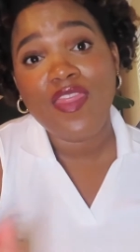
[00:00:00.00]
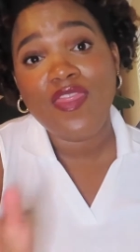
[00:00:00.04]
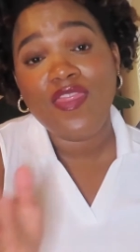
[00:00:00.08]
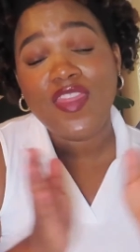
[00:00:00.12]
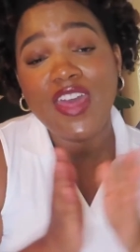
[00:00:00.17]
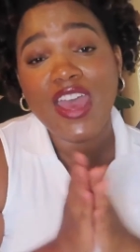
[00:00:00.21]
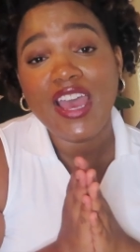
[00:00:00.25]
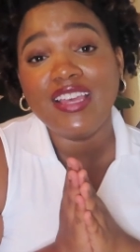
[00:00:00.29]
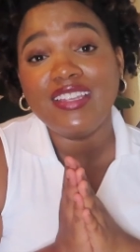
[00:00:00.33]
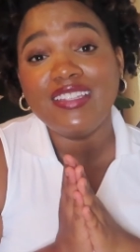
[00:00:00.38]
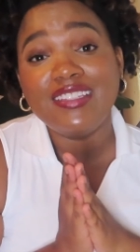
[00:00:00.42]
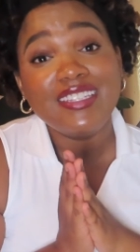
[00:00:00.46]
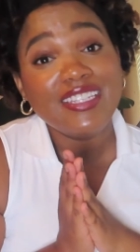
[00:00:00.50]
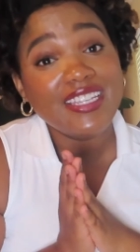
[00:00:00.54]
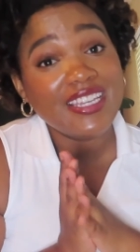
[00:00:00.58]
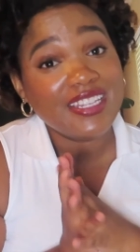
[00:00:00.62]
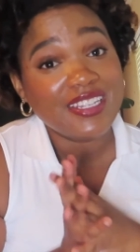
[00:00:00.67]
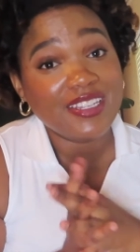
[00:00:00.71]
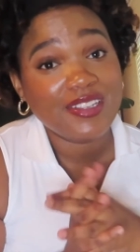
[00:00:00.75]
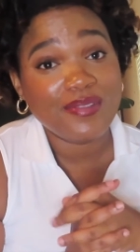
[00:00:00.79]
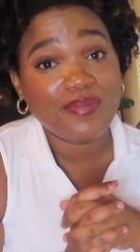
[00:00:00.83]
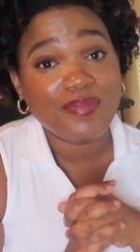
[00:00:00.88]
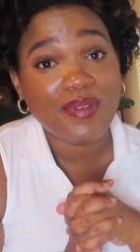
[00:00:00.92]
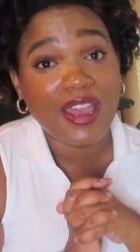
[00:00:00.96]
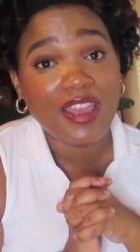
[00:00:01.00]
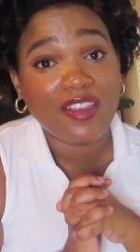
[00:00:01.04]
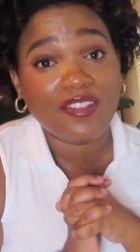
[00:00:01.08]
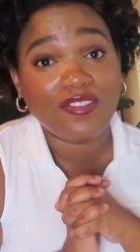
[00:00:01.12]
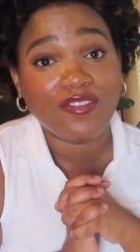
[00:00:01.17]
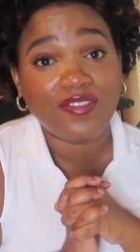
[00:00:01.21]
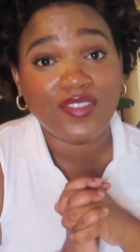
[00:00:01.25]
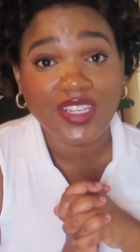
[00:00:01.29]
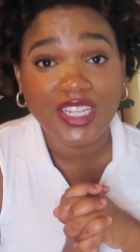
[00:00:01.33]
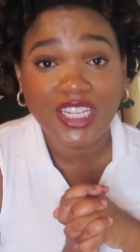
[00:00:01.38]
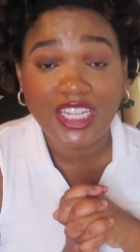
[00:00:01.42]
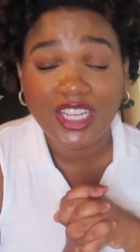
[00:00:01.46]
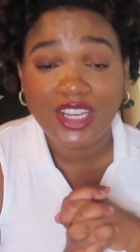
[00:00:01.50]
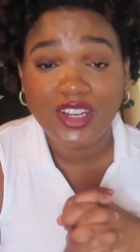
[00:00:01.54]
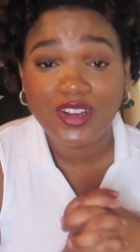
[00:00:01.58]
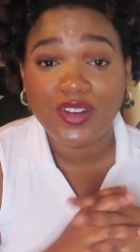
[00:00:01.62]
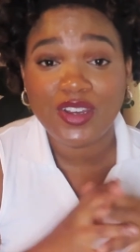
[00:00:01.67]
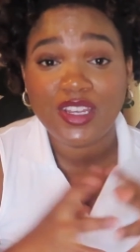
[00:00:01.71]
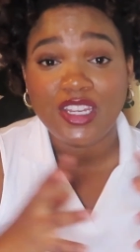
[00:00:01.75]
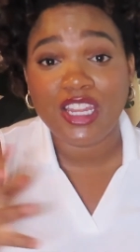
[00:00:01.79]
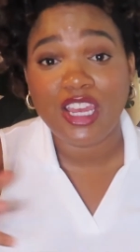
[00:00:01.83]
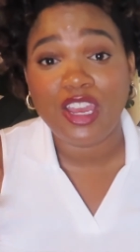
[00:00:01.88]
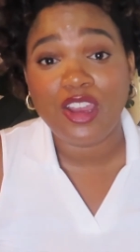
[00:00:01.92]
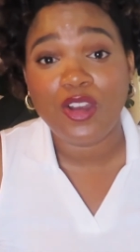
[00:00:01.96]
that's the end of my video,
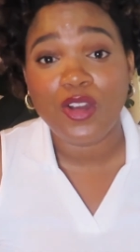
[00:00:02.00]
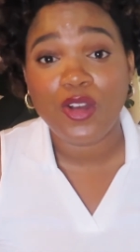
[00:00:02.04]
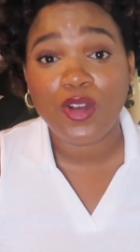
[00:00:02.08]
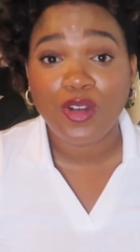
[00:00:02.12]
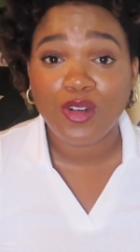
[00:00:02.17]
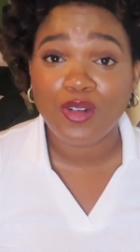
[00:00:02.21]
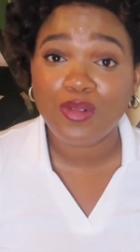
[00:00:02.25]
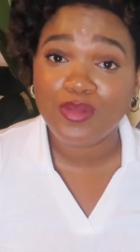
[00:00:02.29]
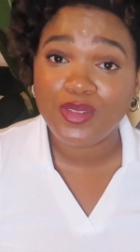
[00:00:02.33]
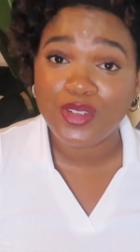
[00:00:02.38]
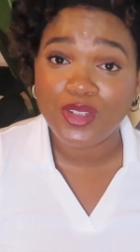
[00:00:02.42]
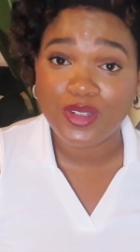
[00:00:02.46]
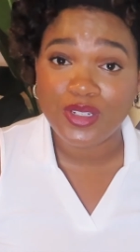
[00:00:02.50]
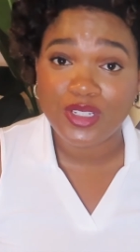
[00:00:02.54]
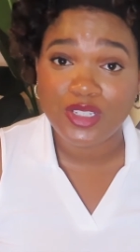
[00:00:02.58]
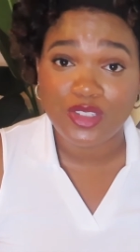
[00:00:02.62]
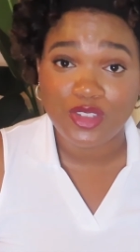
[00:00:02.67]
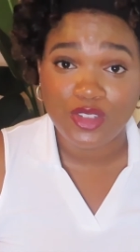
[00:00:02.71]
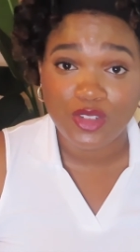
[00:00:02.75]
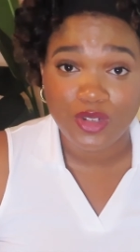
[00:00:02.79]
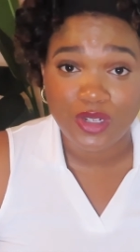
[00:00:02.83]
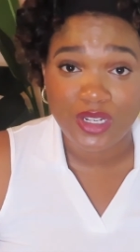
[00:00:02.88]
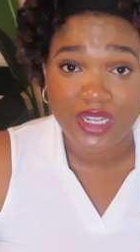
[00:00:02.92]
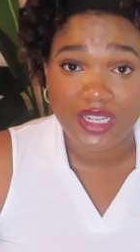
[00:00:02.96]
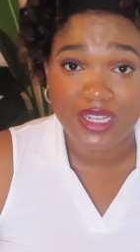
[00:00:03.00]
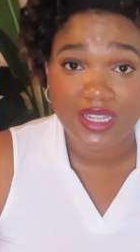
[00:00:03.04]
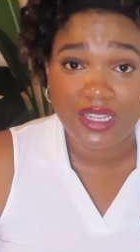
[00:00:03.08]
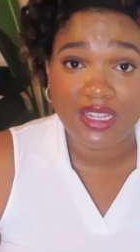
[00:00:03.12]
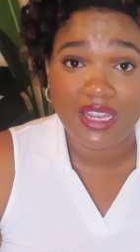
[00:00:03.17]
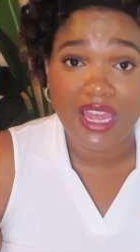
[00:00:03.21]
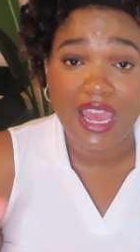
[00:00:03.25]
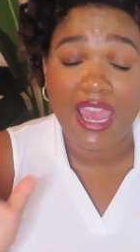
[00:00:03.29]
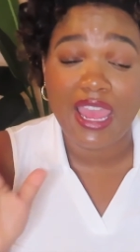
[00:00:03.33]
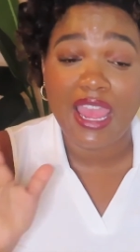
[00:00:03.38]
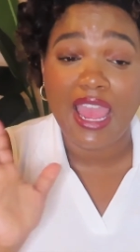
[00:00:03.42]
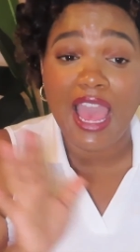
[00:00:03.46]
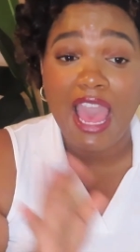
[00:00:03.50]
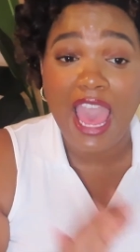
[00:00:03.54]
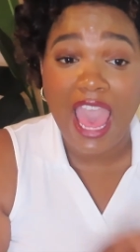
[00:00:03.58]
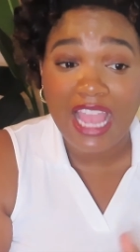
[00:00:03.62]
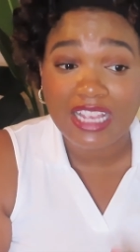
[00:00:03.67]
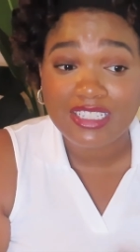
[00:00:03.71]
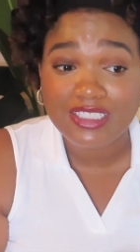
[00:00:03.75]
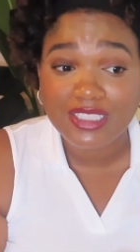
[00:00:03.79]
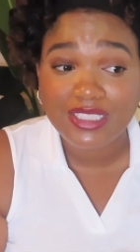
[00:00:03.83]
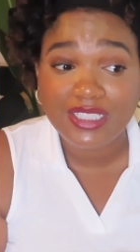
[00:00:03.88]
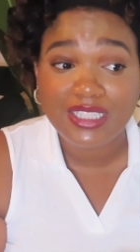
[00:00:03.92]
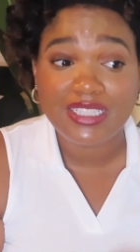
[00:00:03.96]
and I hope you enjoyed it. I
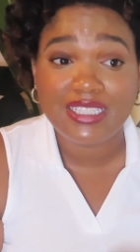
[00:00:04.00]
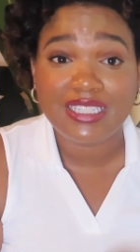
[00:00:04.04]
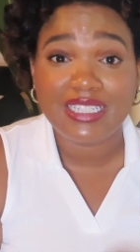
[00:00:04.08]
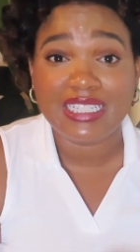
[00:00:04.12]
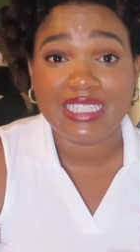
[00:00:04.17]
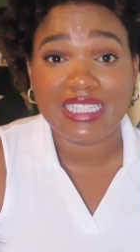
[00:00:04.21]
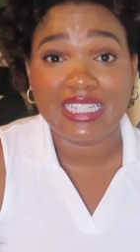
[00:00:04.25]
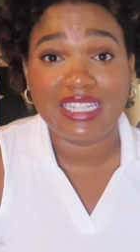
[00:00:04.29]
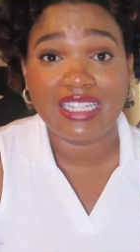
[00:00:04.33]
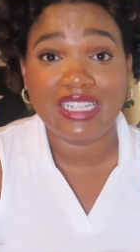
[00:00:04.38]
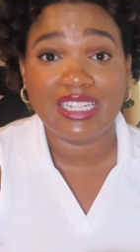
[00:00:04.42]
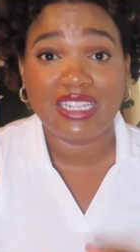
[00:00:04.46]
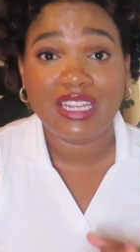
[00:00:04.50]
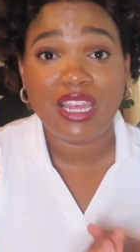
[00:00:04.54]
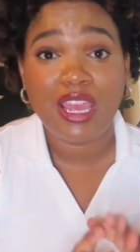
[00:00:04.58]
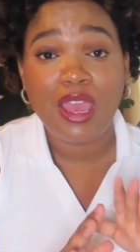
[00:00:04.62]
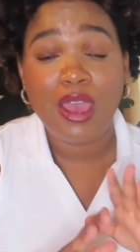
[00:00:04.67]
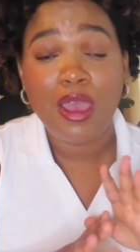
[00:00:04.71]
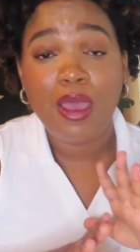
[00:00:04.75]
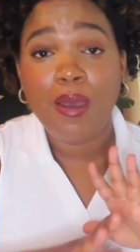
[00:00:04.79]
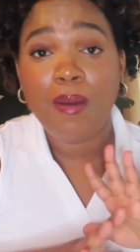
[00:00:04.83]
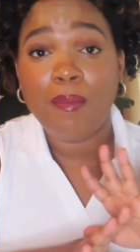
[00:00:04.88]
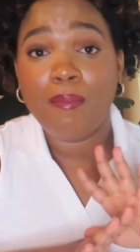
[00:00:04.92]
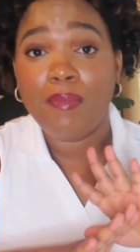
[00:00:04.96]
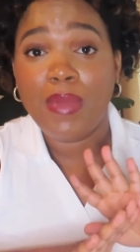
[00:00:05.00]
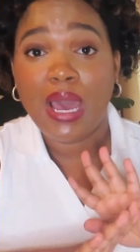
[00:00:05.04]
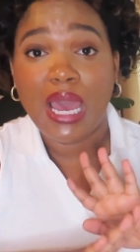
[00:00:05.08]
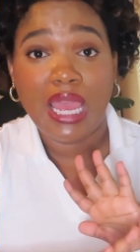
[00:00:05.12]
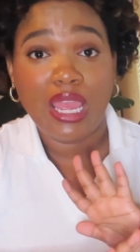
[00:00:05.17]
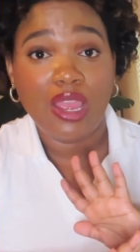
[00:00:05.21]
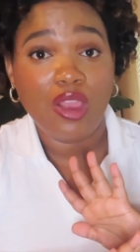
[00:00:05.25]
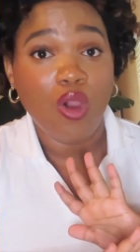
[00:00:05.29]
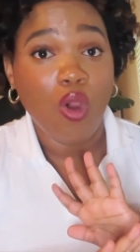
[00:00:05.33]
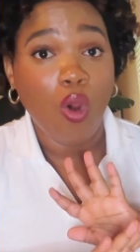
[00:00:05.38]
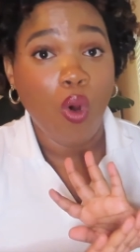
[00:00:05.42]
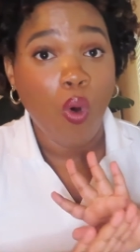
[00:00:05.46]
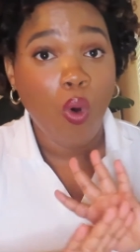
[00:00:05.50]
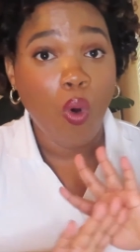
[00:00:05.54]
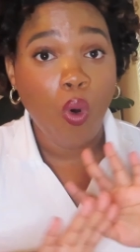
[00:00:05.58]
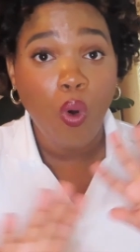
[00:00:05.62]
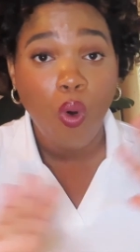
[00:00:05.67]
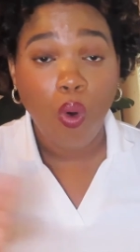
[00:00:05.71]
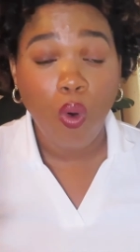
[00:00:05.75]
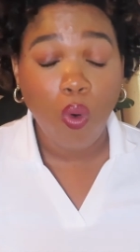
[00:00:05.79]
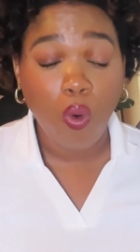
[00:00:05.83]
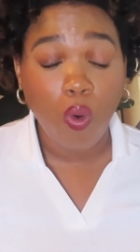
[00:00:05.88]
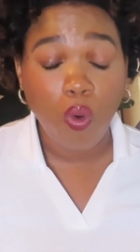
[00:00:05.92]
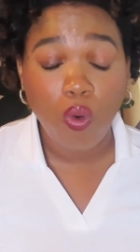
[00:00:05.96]
actually deleted my
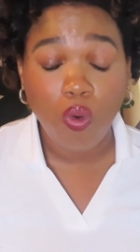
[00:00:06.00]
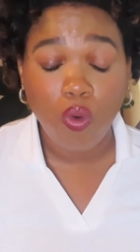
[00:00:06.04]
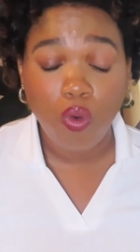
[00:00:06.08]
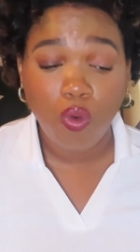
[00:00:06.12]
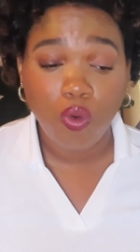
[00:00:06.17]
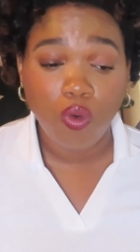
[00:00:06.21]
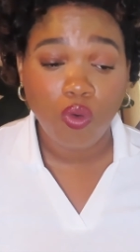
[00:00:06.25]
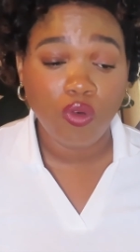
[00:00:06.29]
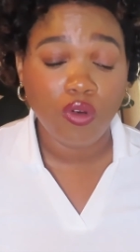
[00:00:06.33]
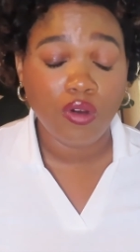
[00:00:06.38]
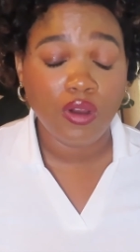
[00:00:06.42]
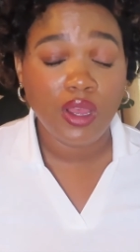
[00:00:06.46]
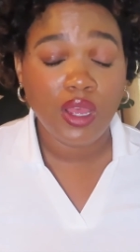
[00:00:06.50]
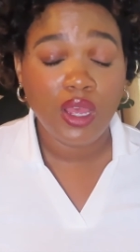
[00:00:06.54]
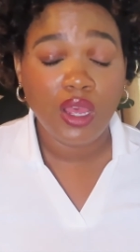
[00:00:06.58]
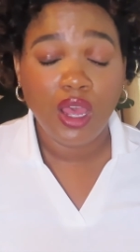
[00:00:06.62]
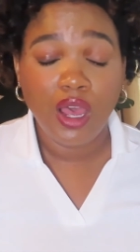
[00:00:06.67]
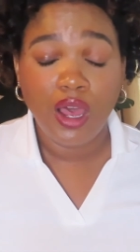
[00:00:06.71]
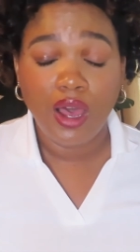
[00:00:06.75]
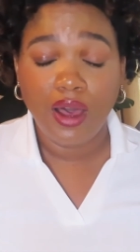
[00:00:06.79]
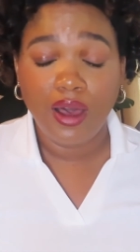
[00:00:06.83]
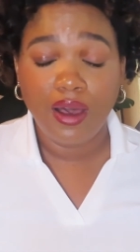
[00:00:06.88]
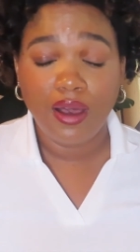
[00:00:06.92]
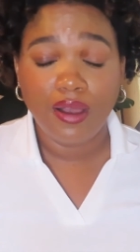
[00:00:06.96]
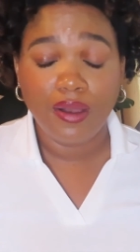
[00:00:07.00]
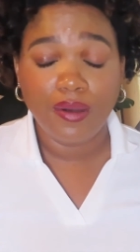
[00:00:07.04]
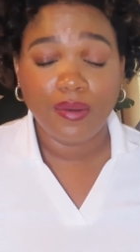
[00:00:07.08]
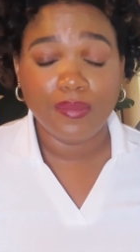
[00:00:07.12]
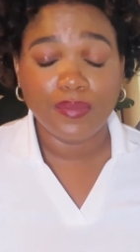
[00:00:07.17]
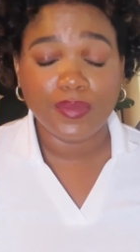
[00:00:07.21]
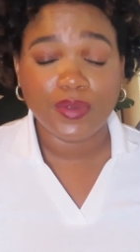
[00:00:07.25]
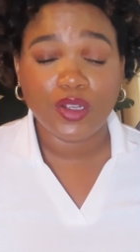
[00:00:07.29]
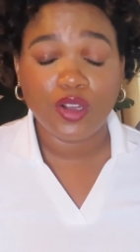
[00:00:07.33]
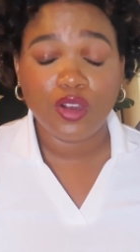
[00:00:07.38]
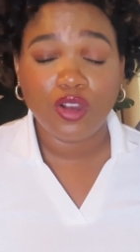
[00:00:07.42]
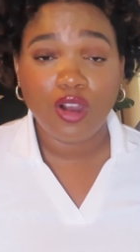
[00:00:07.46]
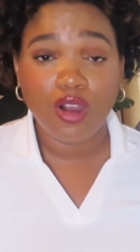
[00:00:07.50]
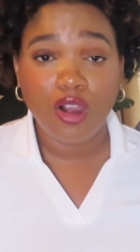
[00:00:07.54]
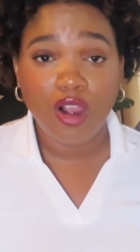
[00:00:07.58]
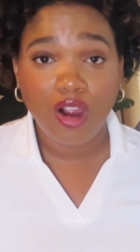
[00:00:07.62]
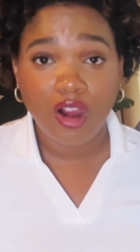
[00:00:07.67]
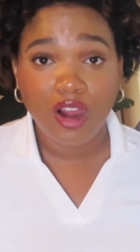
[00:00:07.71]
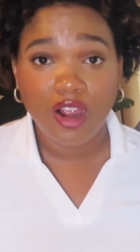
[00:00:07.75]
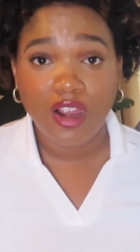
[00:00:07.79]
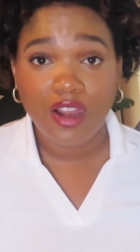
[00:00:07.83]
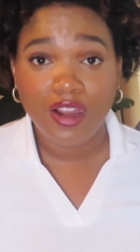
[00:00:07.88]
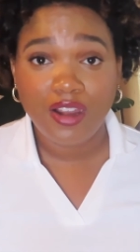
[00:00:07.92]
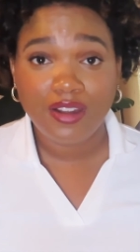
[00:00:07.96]
whole
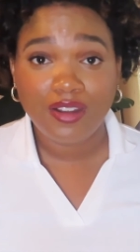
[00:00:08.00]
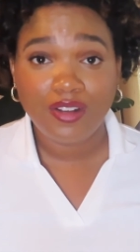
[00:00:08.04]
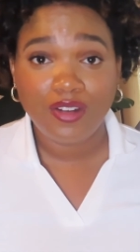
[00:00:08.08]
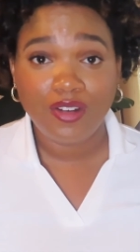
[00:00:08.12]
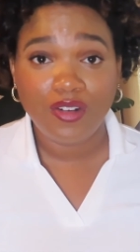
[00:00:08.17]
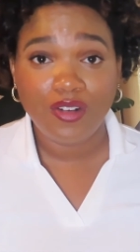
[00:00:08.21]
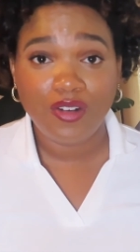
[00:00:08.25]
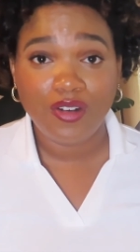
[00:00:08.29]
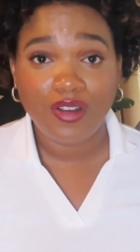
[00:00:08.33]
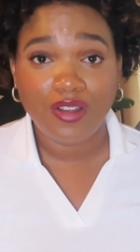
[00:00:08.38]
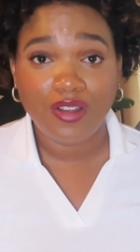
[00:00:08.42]
card,